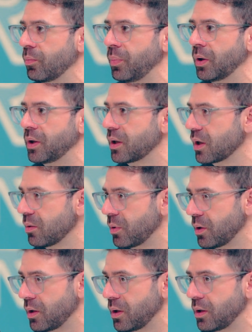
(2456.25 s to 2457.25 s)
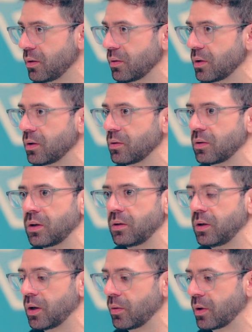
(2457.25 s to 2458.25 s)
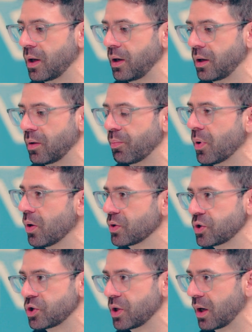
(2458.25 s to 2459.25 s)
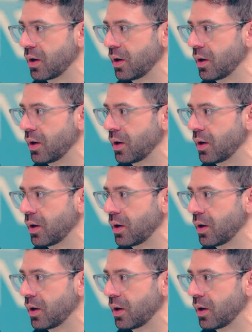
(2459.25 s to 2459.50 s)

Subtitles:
building a community, getting a pulse check